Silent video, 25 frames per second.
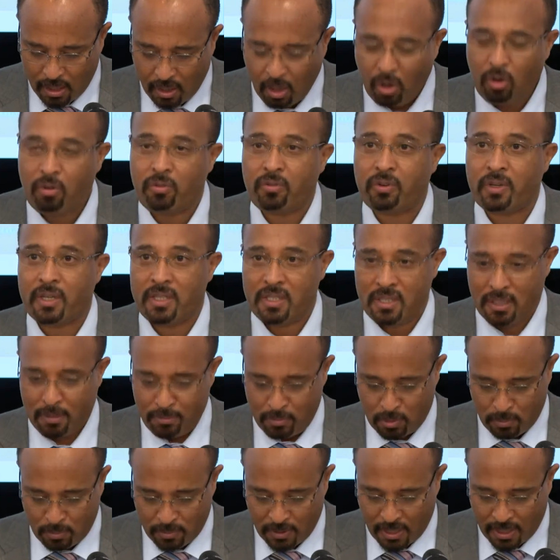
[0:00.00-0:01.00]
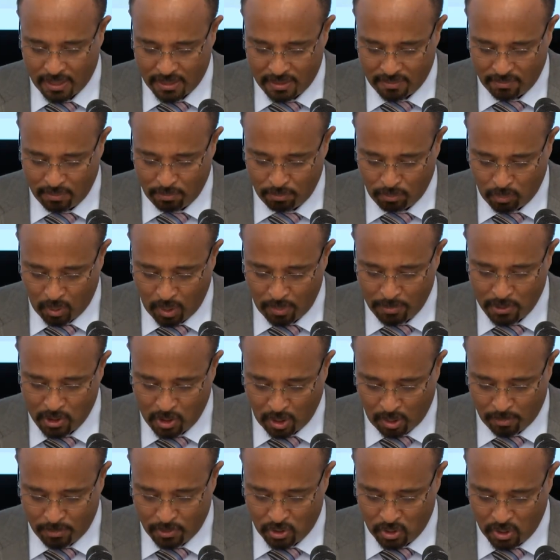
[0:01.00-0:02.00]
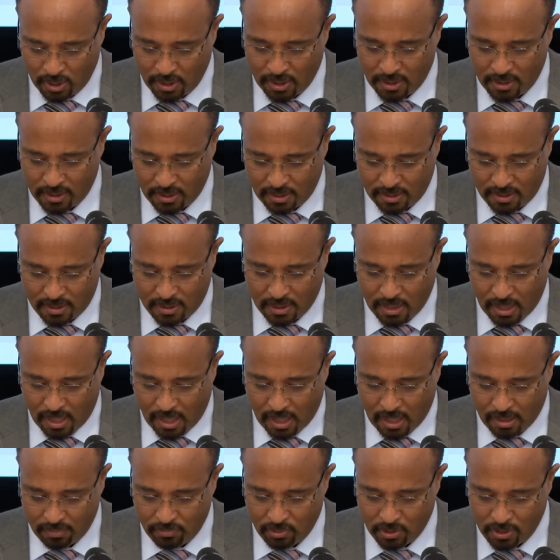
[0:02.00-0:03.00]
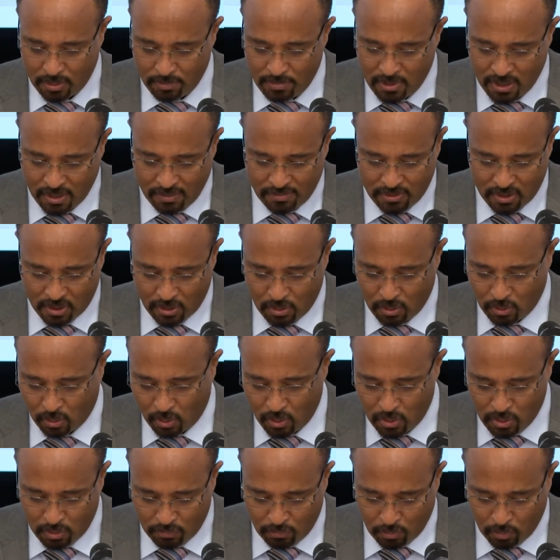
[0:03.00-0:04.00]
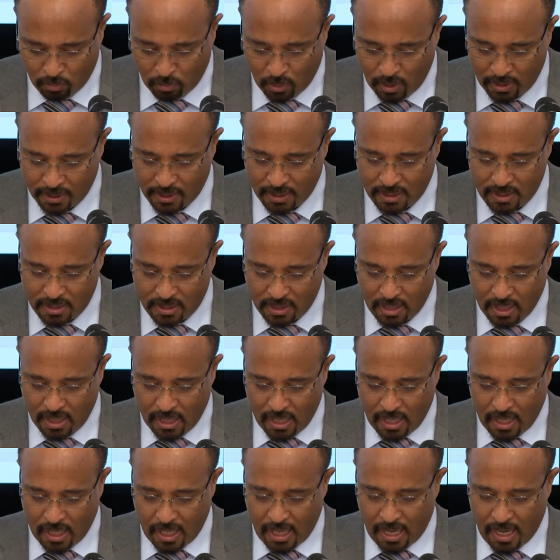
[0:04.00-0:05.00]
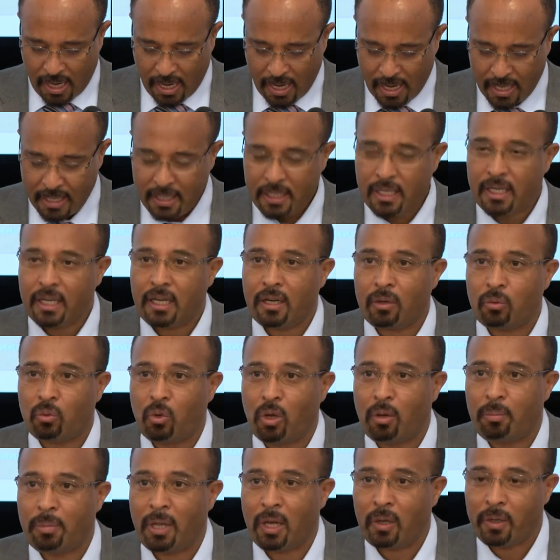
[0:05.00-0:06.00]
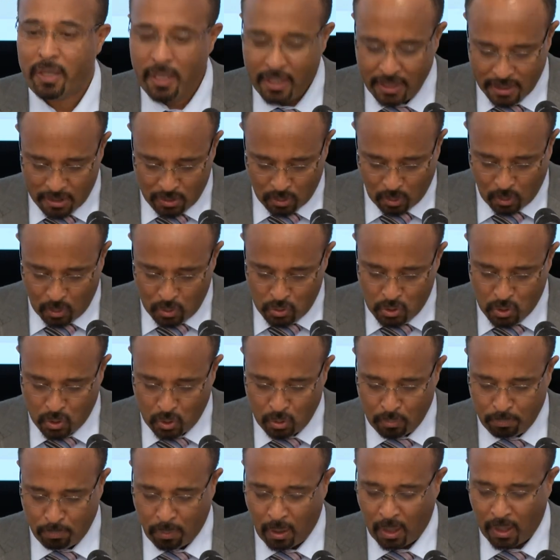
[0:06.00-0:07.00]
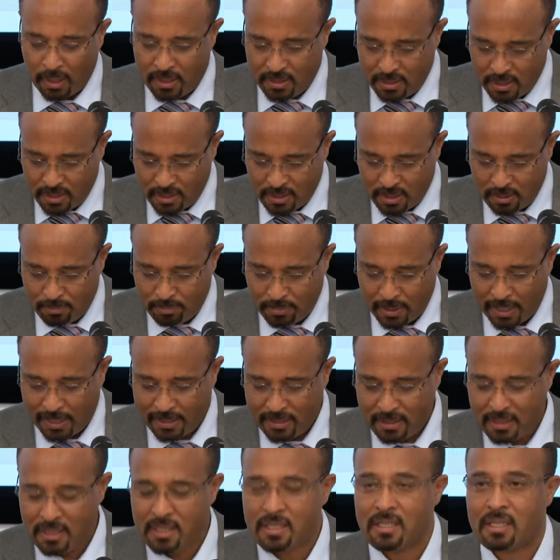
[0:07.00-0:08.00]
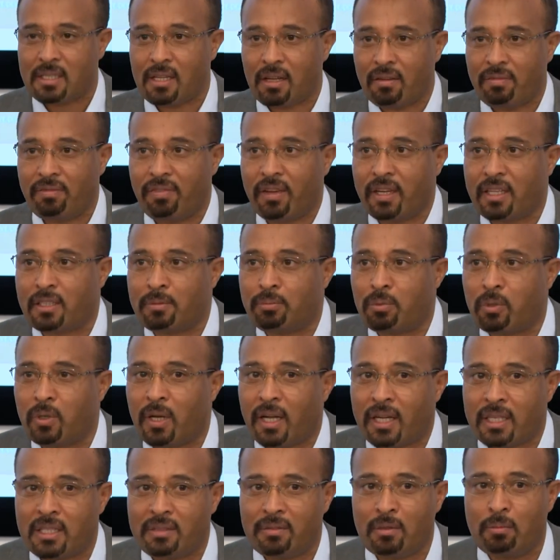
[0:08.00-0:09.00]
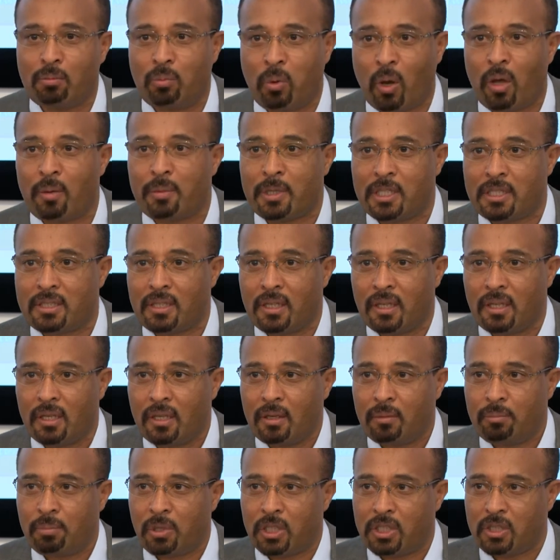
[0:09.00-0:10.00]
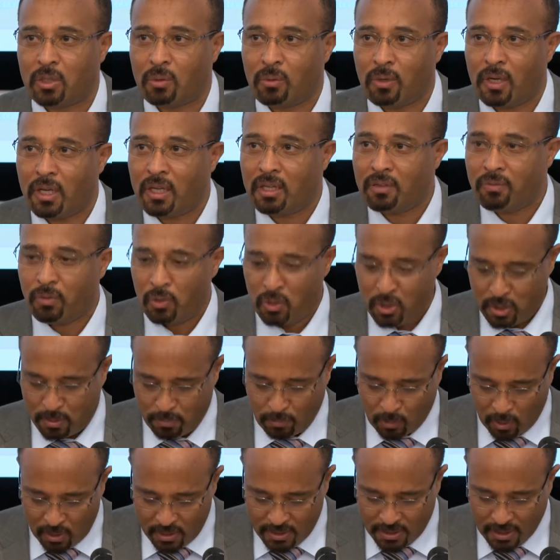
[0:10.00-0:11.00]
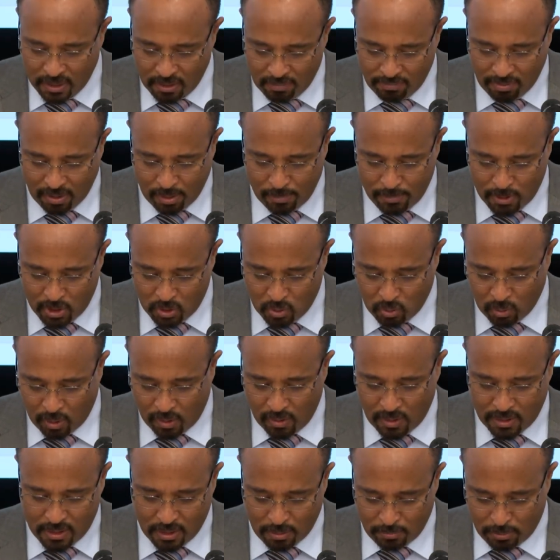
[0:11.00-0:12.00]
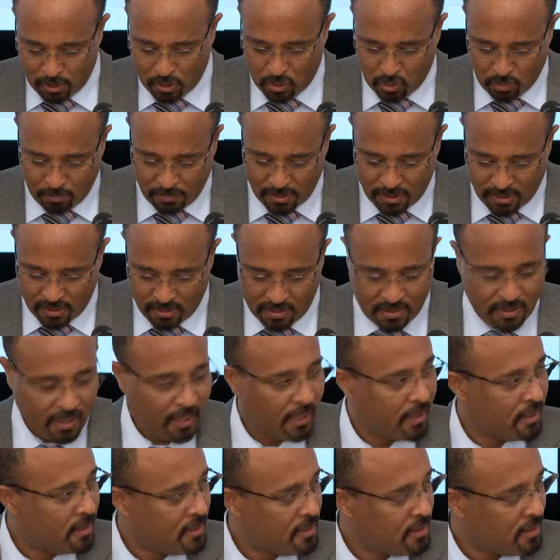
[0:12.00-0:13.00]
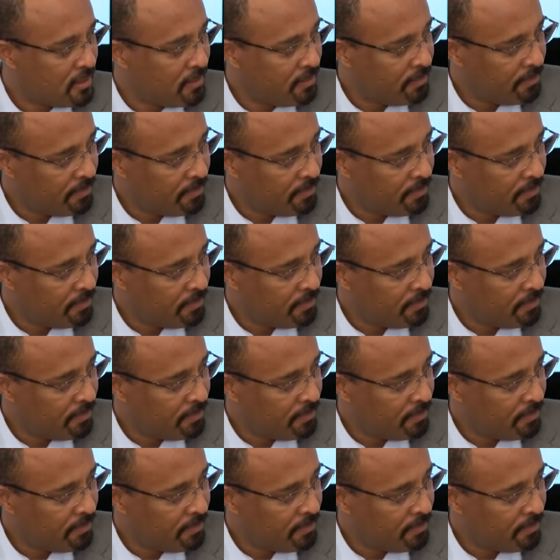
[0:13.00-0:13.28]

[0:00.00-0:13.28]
offer in terms of productive employment opportunities for themselves and also for workers. And we'll be looking at also policies and practices that affect productive employment, particularly for small-scale farmers who are not able to meet these standards.